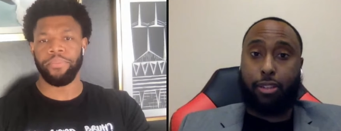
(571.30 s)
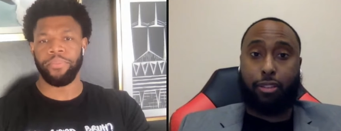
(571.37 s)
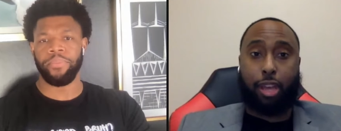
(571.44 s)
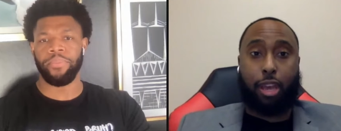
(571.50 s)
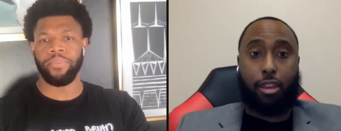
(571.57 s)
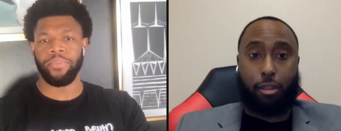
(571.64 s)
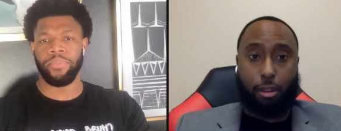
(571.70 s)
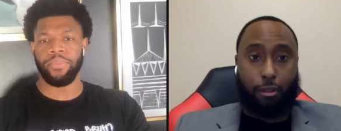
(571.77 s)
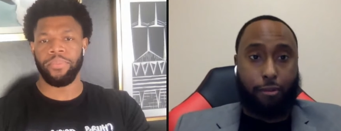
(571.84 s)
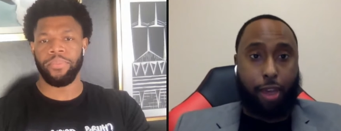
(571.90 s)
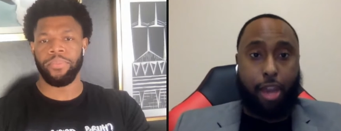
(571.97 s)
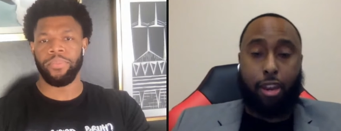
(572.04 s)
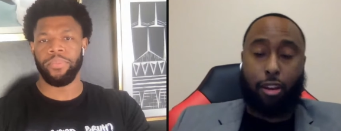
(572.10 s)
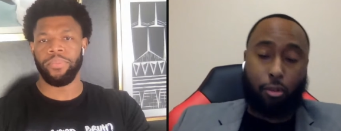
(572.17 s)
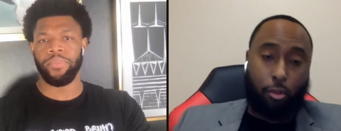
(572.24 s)
Speaker 1: then he can say
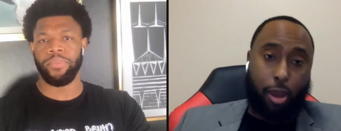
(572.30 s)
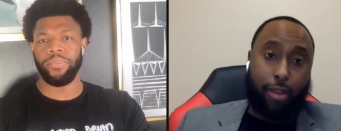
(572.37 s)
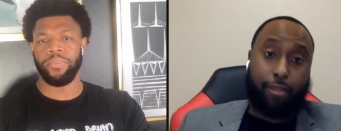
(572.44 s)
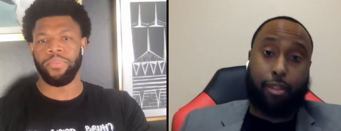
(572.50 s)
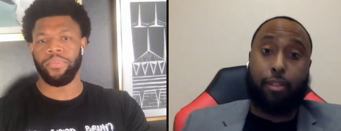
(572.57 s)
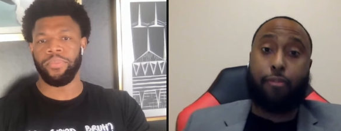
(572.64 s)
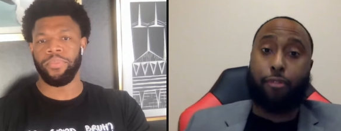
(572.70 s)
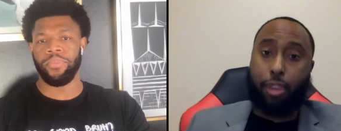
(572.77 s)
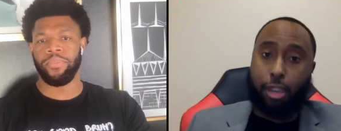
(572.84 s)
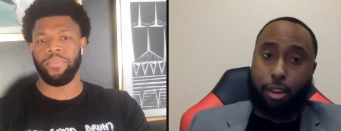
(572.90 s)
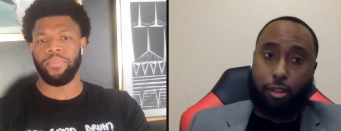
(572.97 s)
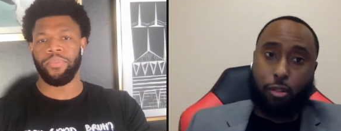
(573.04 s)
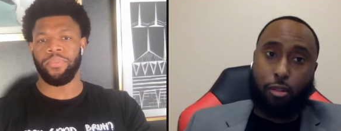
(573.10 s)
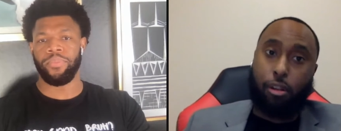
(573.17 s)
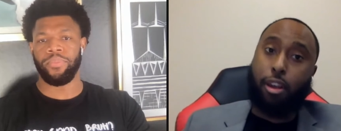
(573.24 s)
you're evading arrest in a
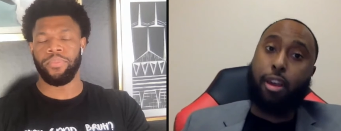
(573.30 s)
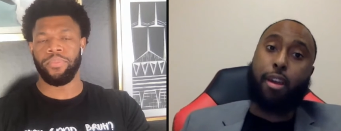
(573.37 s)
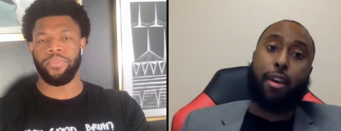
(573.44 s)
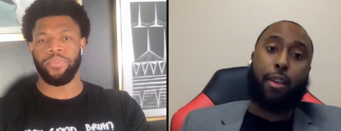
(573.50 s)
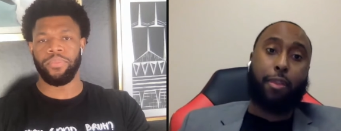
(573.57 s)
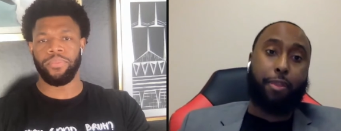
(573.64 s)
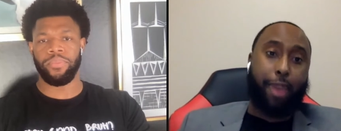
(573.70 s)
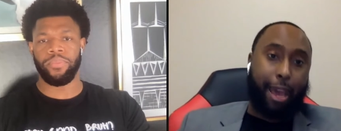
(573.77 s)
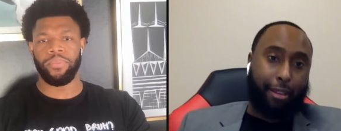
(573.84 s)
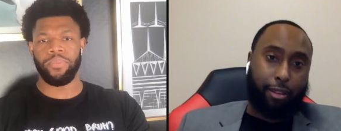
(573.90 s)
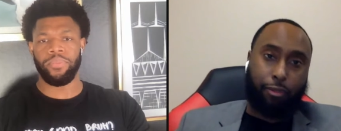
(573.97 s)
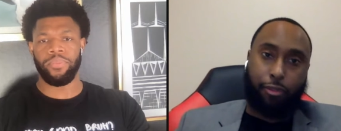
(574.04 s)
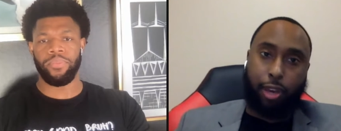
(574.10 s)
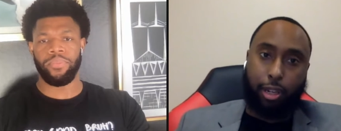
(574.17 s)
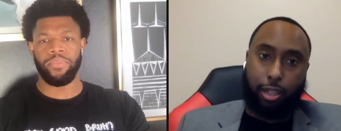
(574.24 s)
vehicle,
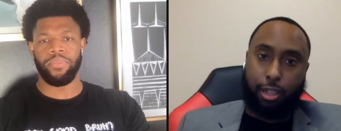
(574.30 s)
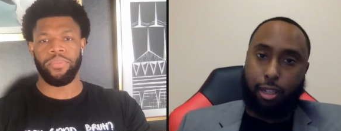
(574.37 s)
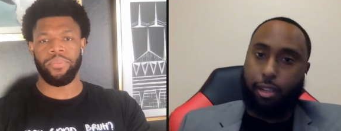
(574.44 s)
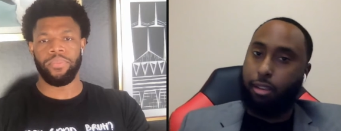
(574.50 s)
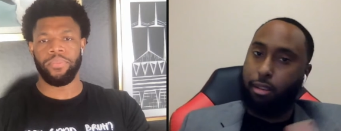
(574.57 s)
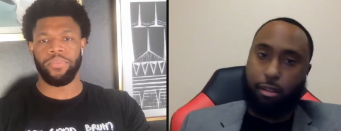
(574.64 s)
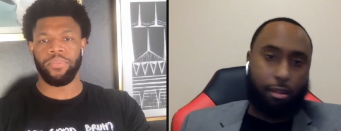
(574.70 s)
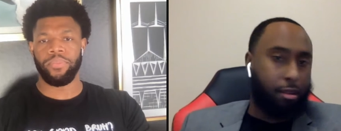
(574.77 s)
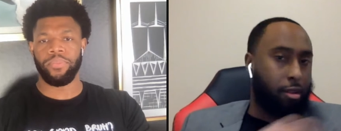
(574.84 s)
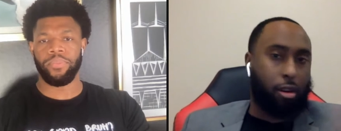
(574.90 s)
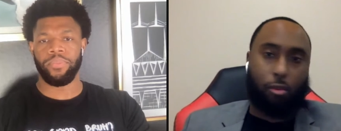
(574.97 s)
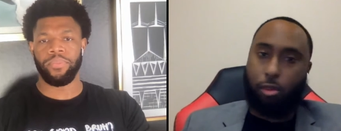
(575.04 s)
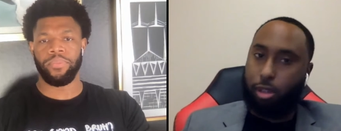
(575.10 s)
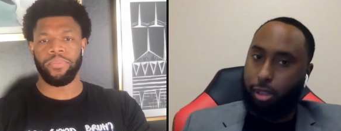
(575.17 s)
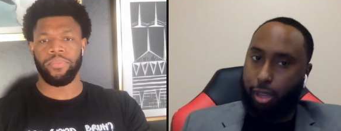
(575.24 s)
that's a felony.
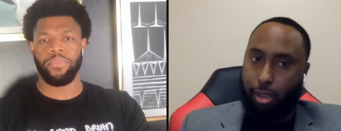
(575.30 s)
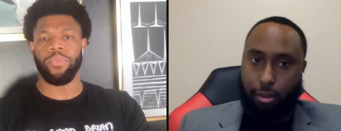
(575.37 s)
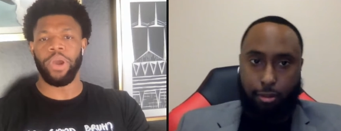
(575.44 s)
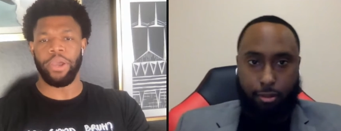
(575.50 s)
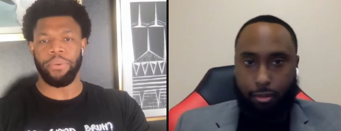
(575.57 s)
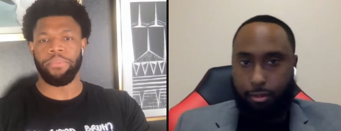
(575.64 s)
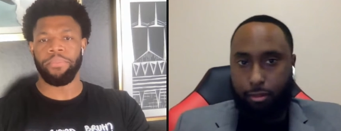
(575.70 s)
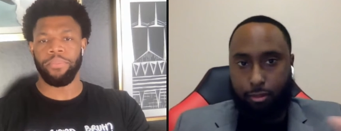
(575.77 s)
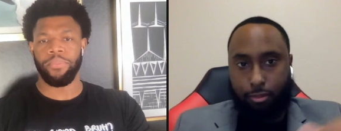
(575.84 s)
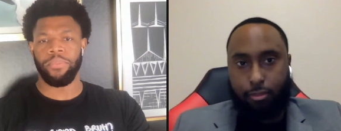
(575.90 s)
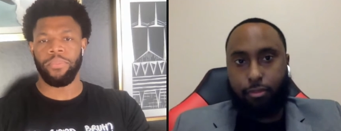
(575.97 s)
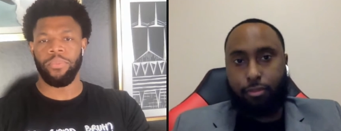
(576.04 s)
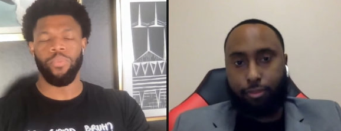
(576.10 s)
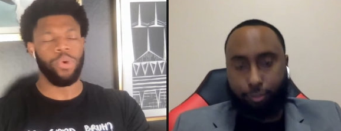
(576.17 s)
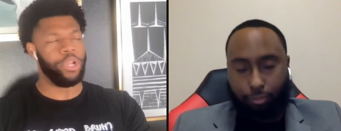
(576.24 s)
Speaker 2: You don't want that. Right.
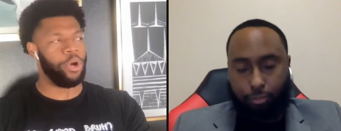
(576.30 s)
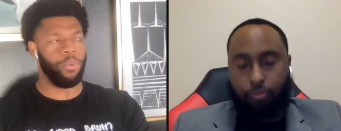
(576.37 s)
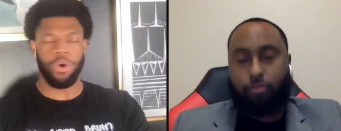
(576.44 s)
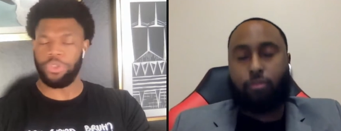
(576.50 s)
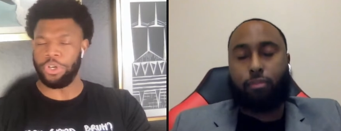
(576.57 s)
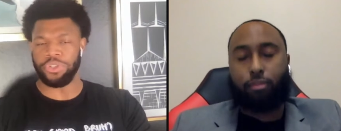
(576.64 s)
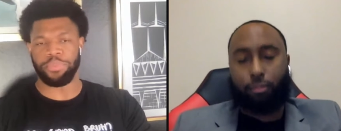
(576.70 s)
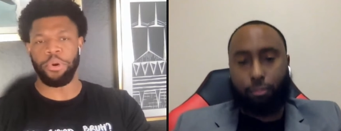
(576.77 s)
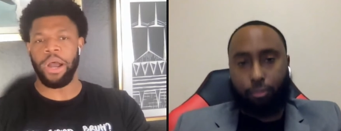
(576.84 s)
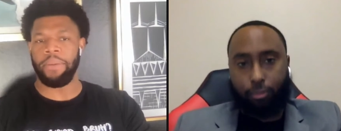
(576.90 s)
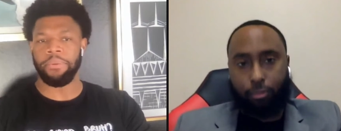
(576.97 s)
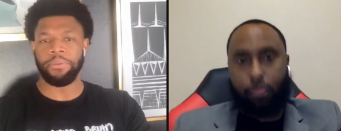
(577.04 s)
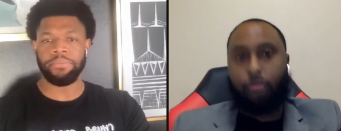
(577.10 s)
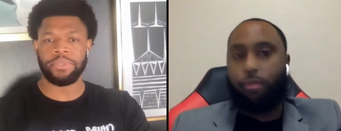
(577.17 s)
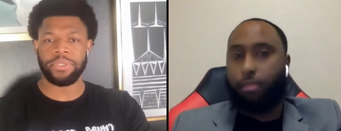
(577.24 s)
We don't want those
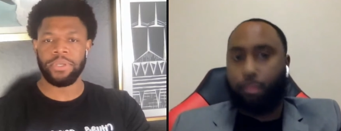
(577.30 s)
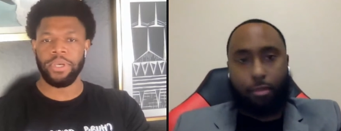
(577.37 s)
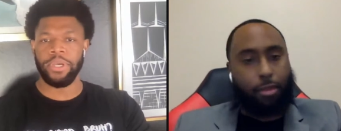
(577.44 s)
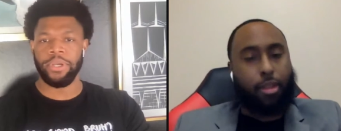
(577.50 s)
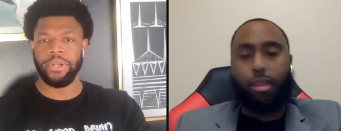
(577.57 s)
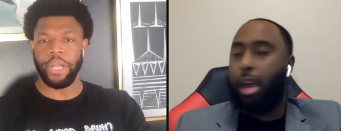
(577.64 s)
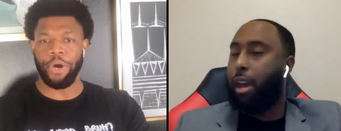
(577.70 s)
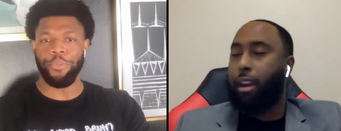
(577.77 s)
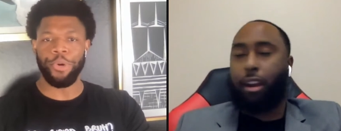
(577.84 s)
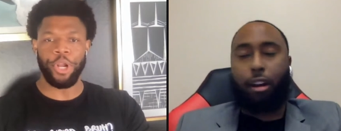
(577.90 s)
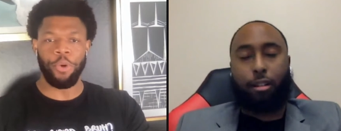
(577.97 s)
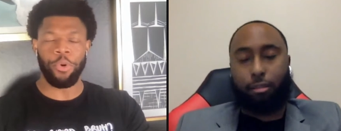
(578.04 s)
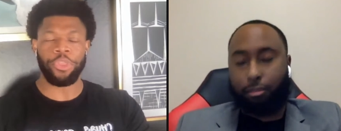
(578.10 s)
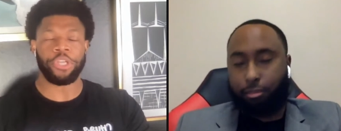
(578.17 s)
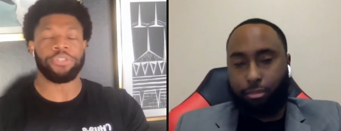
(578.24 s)
problems. No, Not
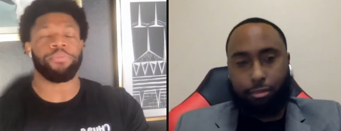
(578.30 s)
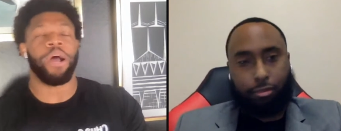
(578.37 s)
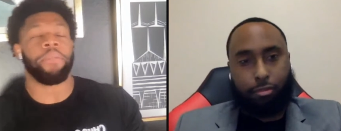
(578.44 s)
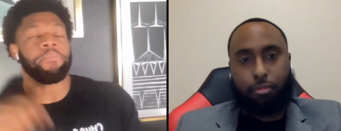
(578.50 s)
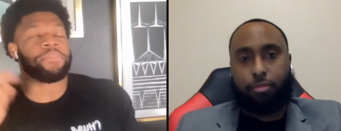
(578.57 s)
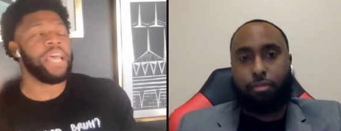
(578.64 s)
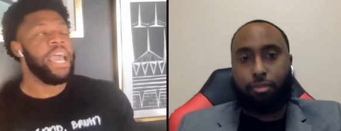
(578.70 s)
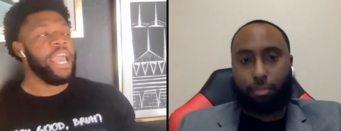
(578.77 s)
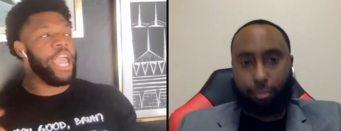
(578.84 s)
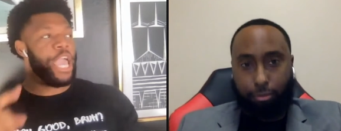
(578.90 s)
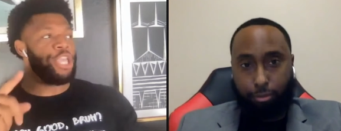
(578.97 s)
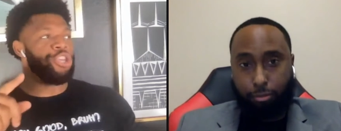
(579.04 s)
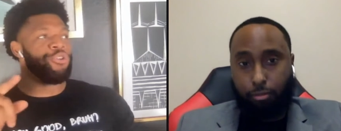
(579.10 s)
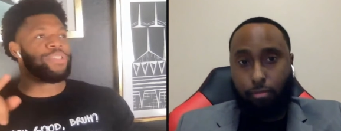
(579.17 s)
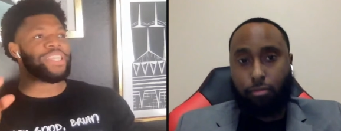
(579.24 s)
we don't want those problems.
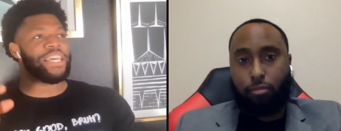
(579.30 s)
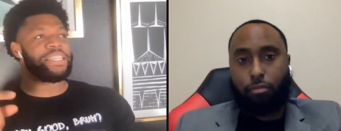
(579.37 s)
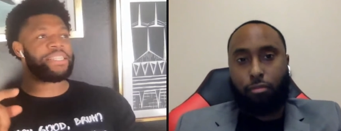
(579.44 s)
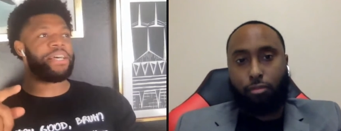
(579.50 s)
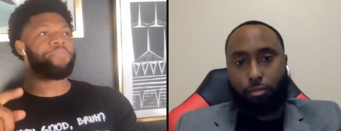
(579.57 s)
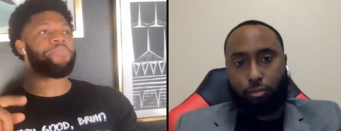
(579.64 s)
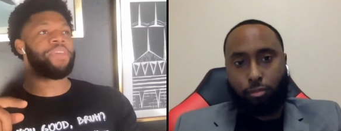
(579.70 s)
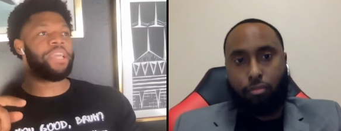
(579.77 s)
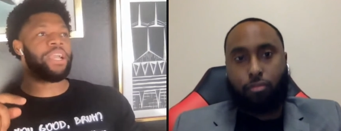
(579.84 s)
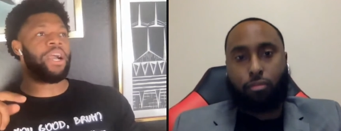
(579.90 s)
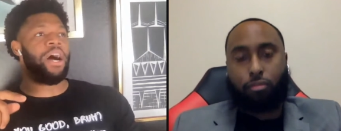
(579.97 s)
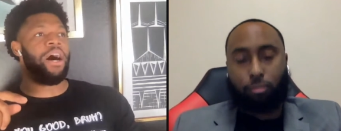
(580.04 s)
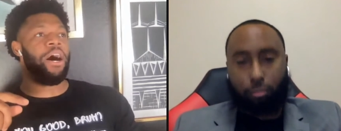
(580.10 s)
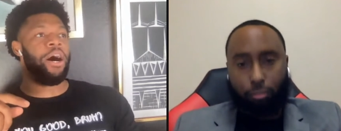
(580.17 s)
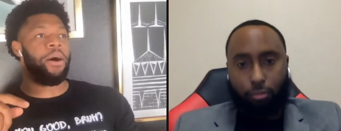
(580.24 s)
And you said
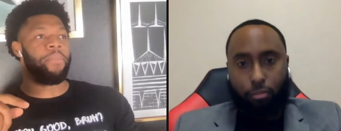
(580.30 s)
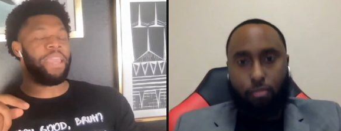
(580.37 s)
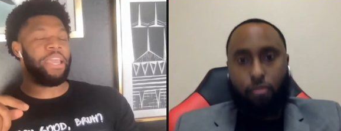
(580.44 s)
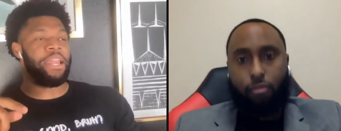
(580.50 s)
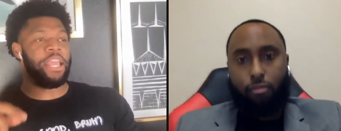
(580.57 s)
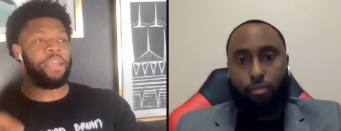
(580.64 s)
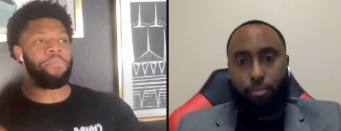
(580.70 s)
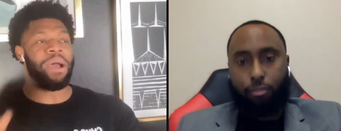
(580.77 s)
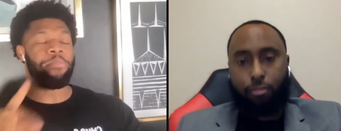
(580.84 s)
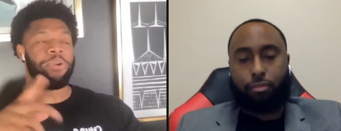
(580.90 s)
something um, in in